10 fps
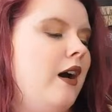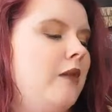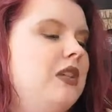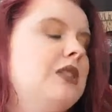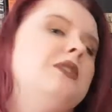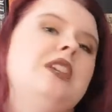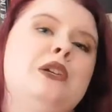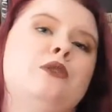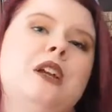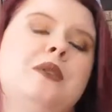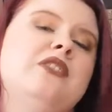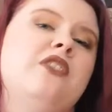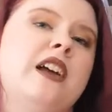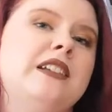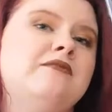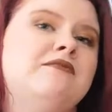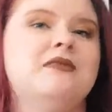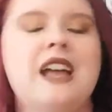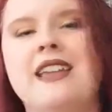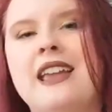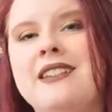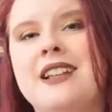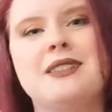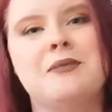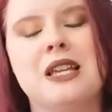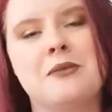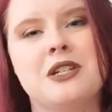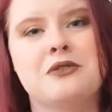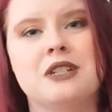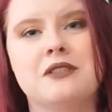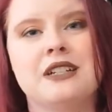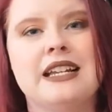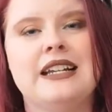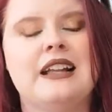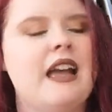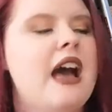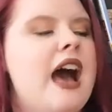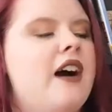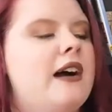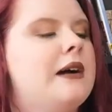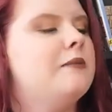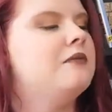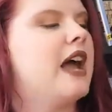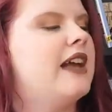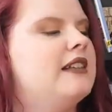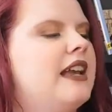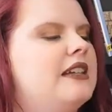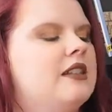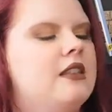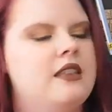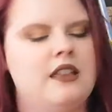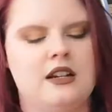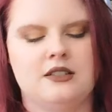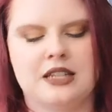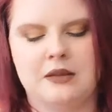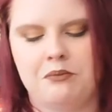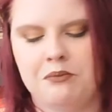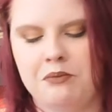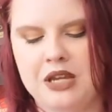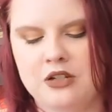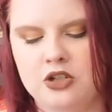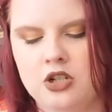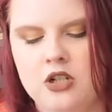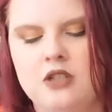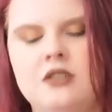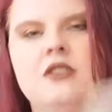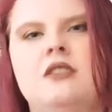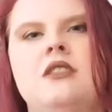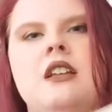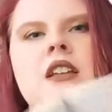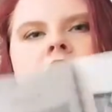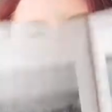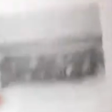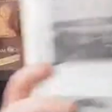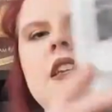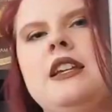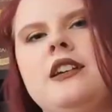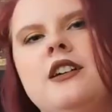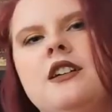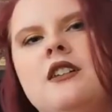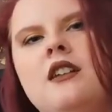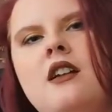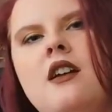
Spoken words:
This was cute. It was fun. Again, not something I'm gonna reread. I liked, there's like pictures in here.